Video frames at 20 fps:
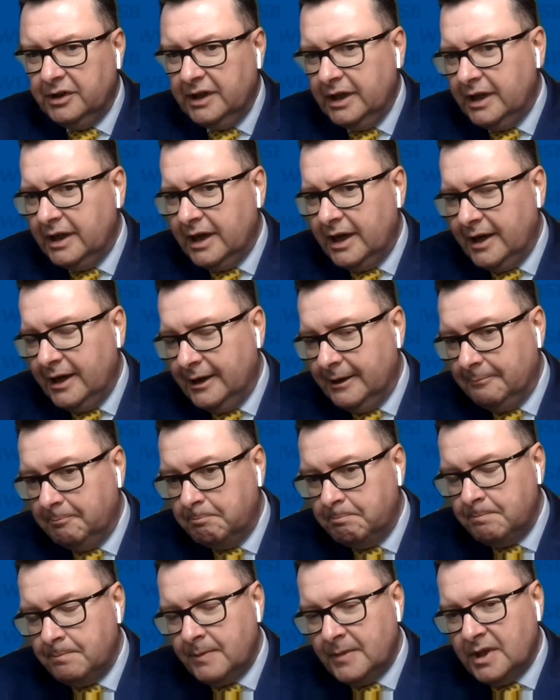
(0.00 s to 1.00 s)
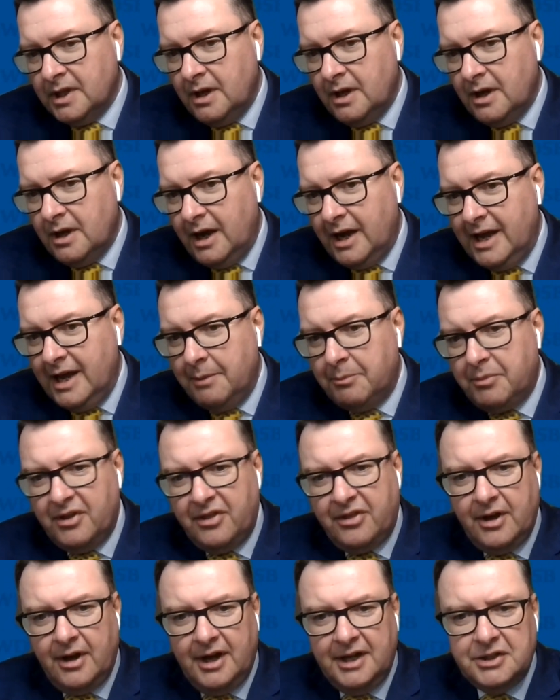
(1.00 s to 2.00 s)
really um, uh,
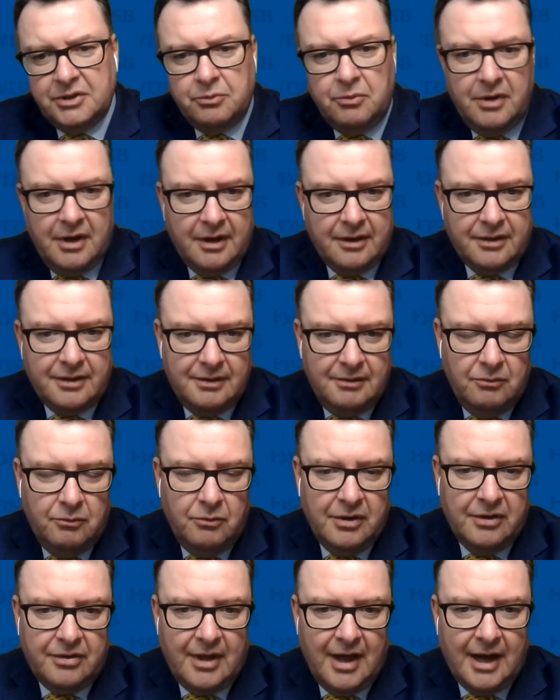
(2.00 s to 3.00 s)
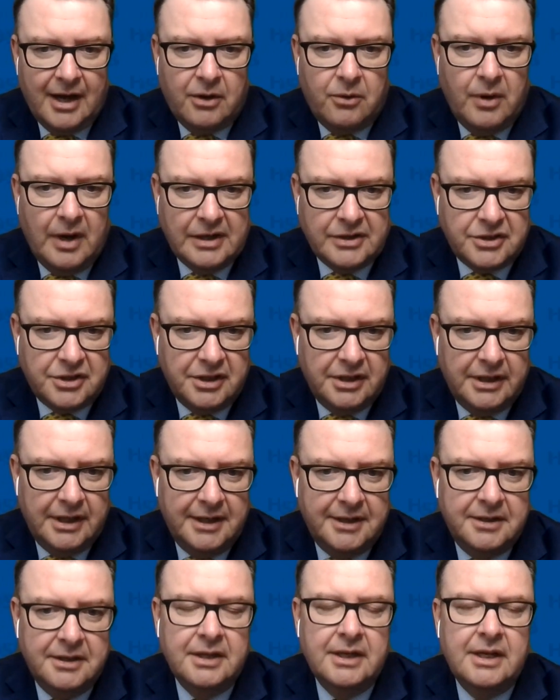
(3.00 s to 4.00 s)
empathize with with that
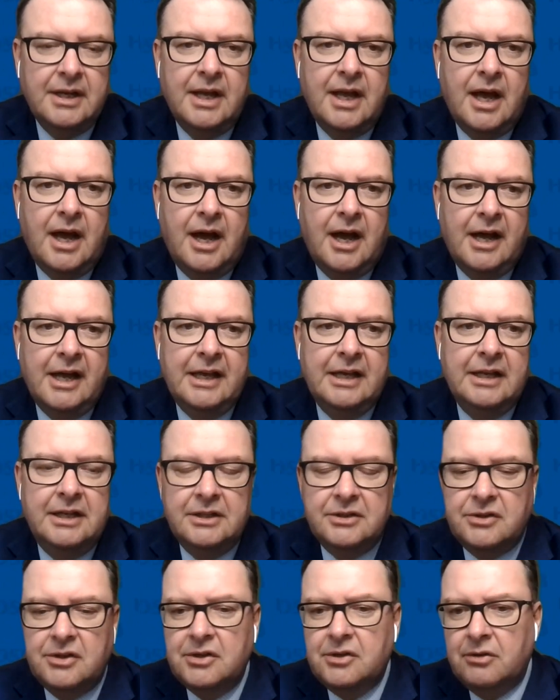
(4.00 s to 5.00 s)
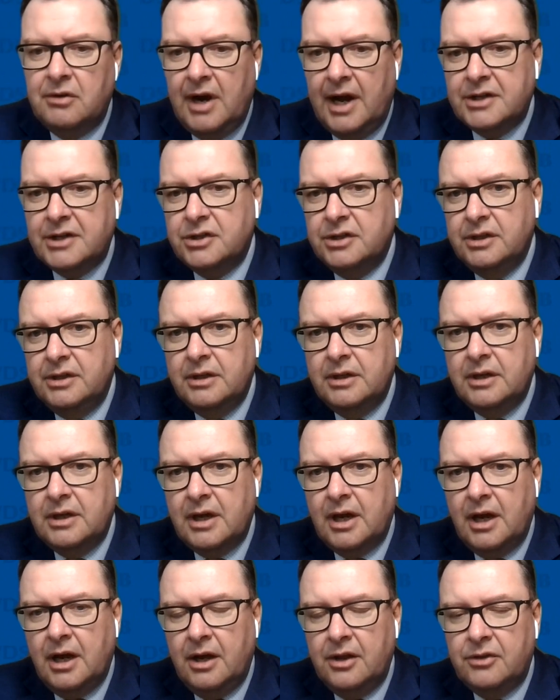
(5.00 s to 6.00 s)
question. And uh, it is the
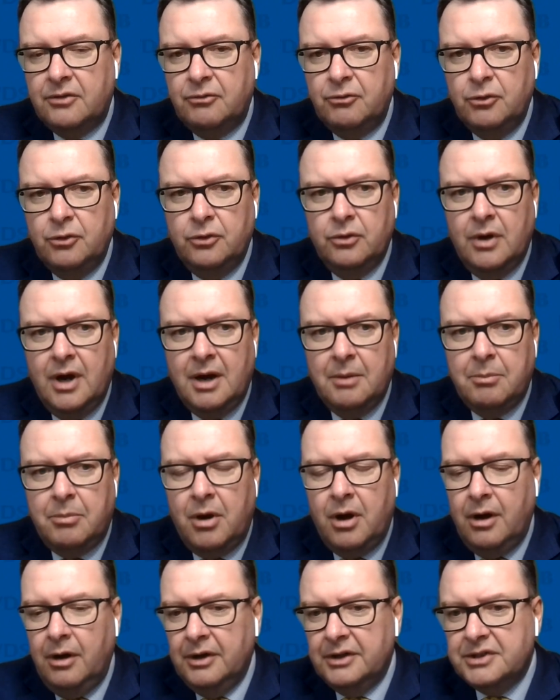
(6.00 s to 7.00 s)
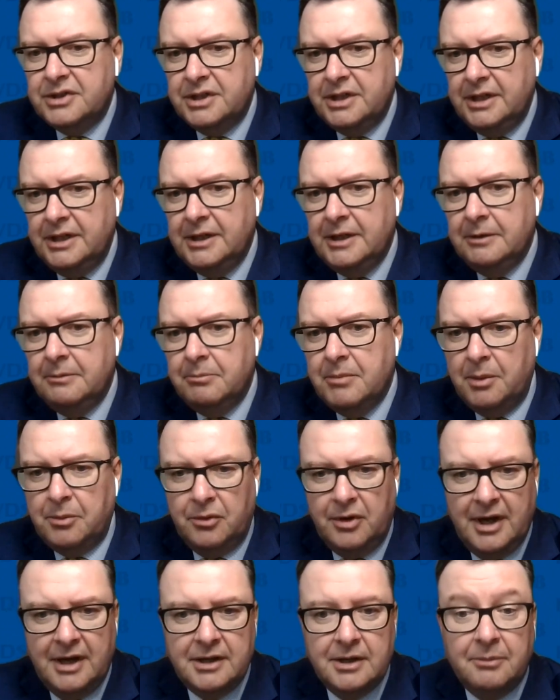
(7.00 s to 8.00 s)
direction uh, through a policy
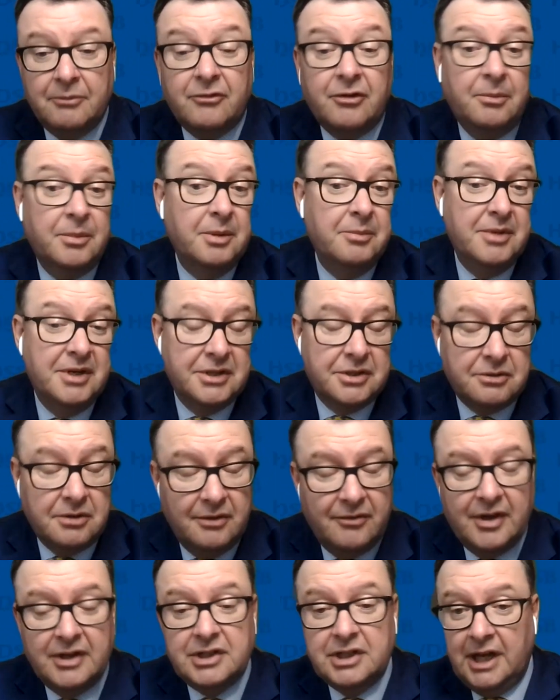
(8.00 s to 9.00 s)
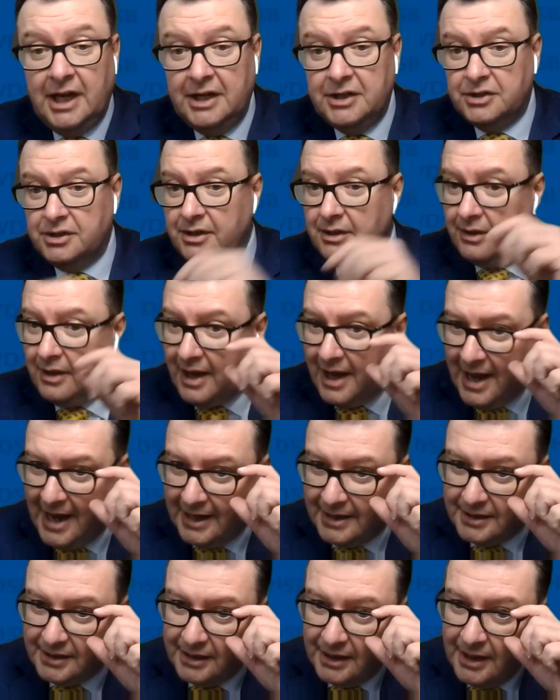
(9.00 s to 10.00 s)
memorandum from the Ministry of Education
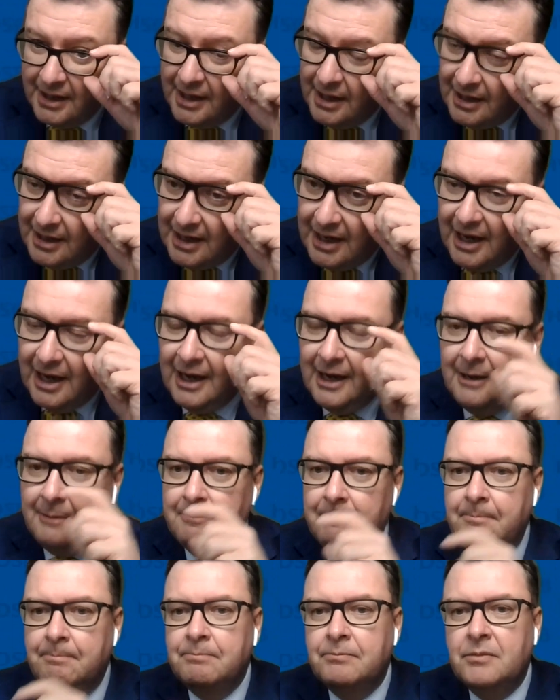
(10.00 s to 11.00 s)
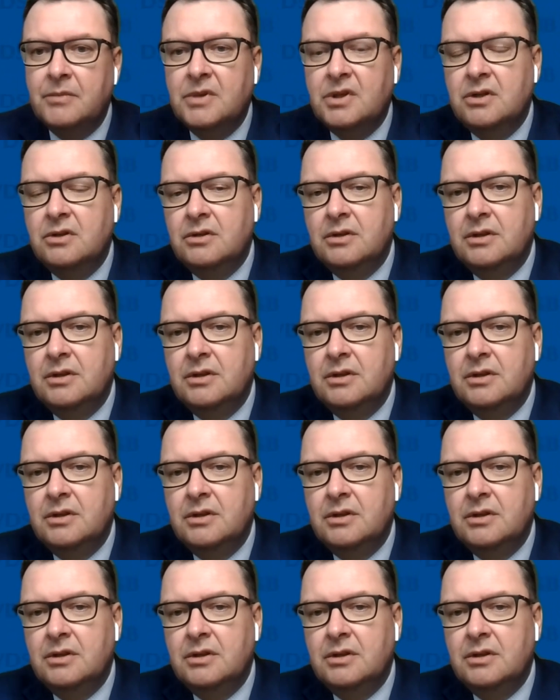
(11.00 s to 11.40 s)
that um,